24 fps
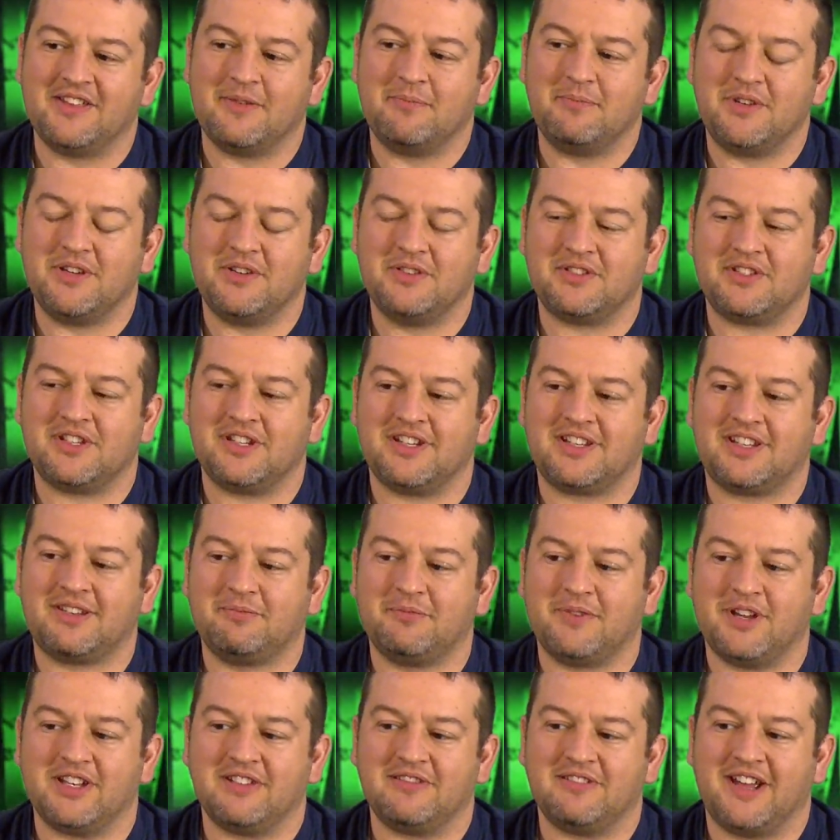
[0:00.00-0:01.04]
music,
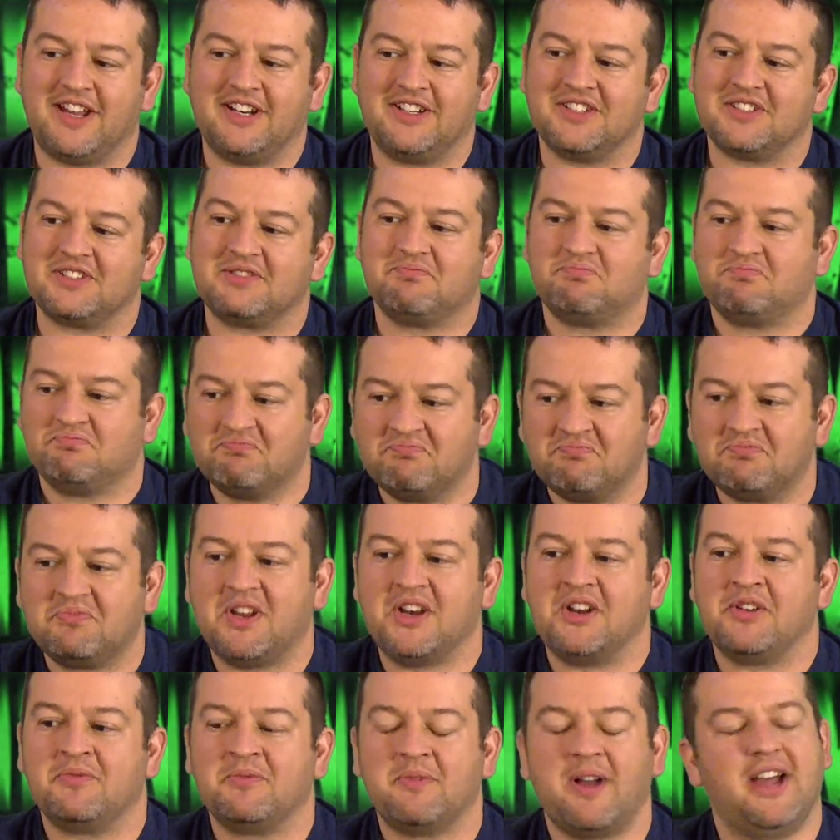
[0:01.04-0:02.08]
but I just, you
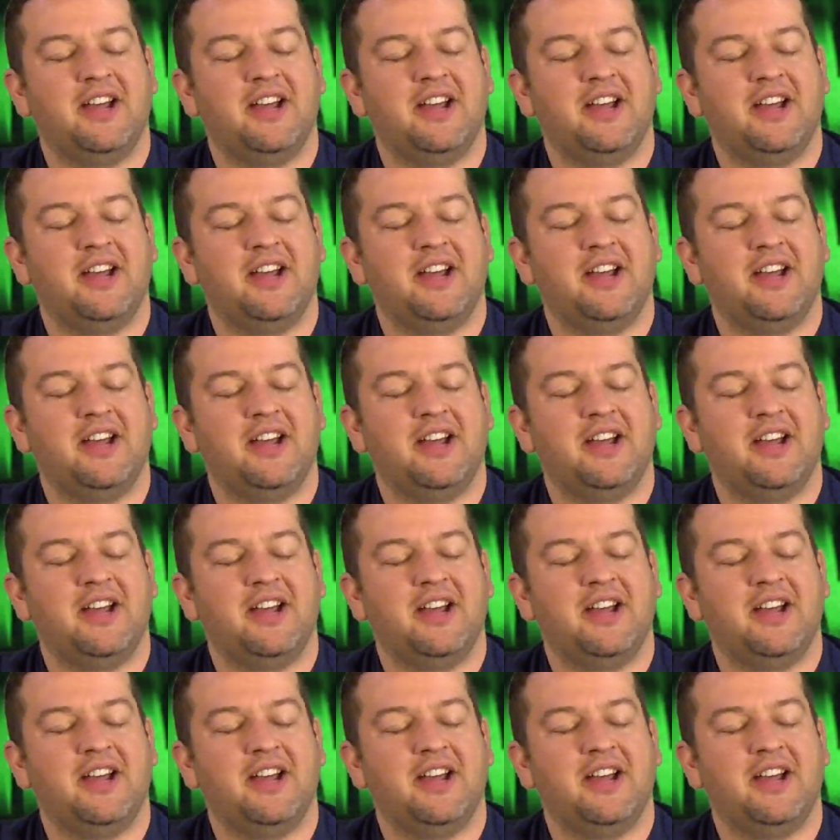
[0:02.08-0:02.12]
know,